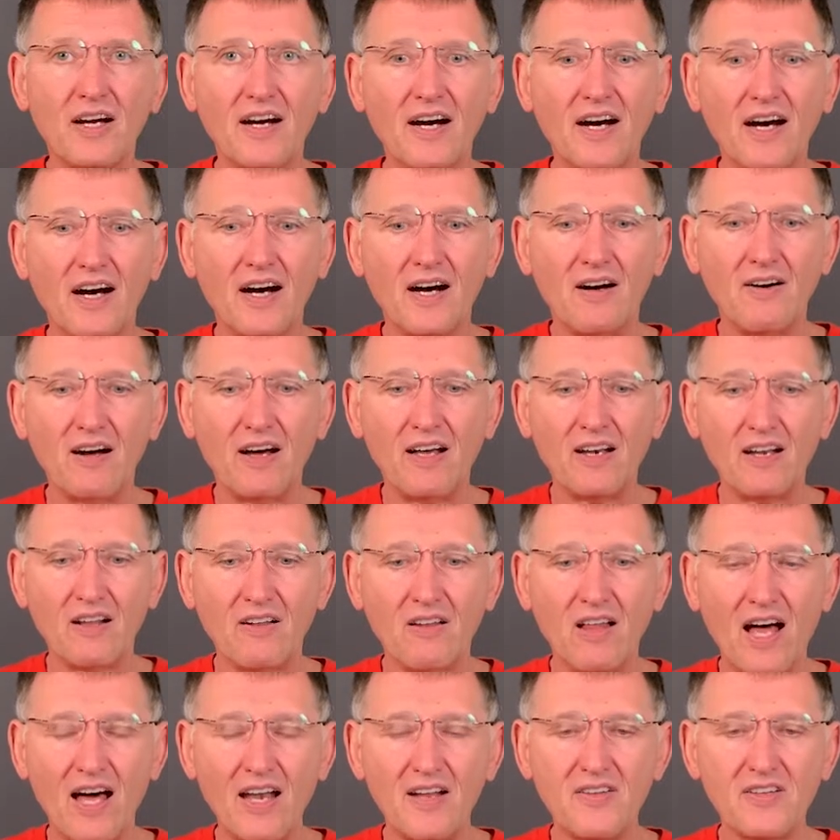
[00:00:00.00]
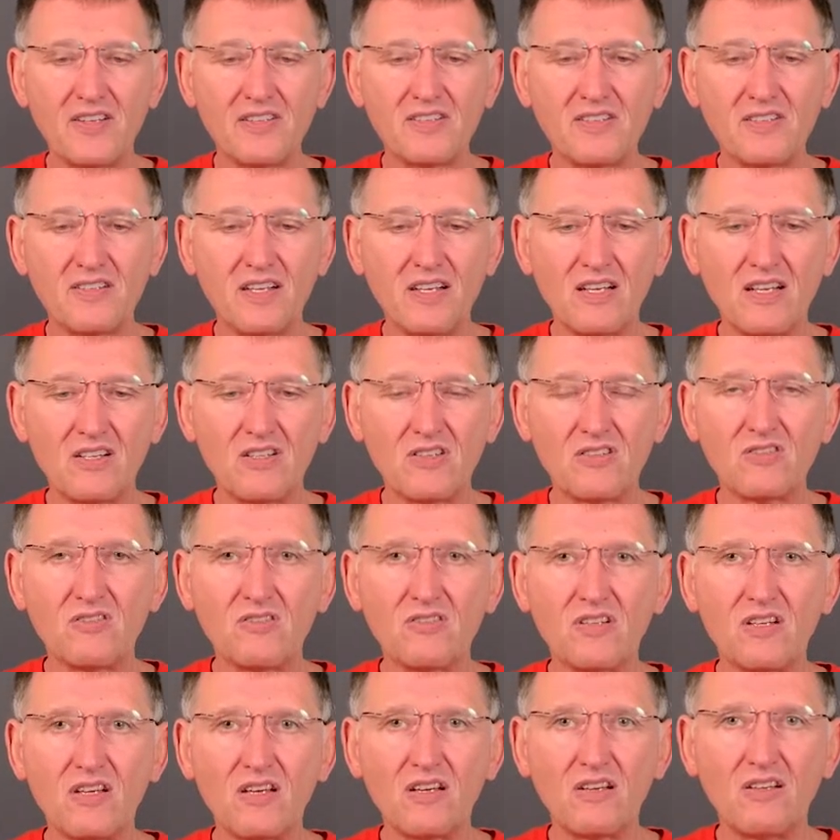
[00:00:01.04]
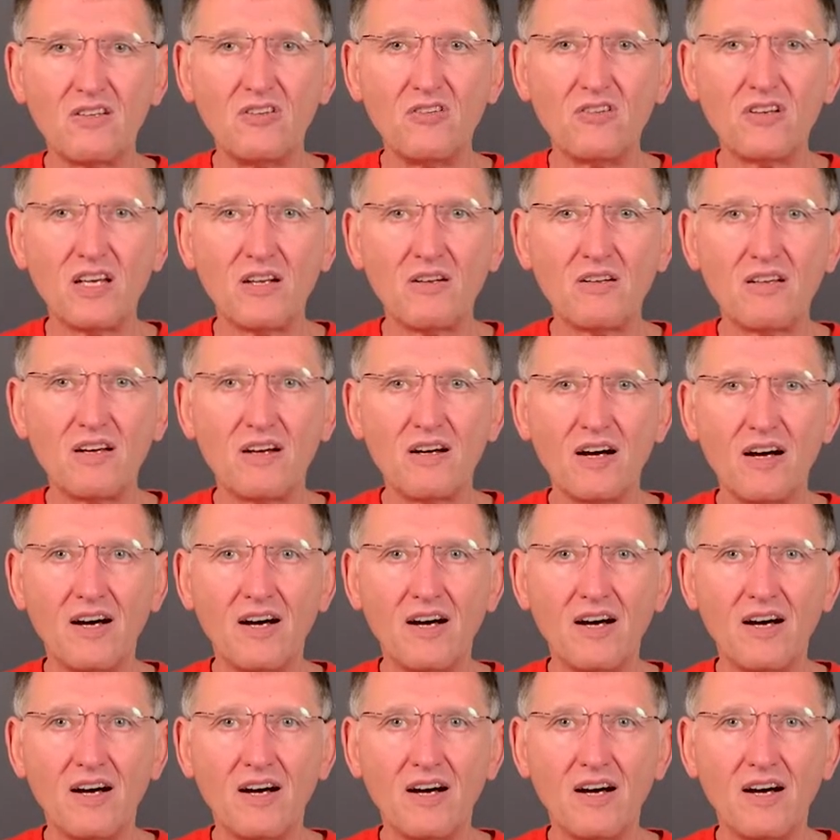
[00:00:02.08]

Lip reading: And a lot of this is you could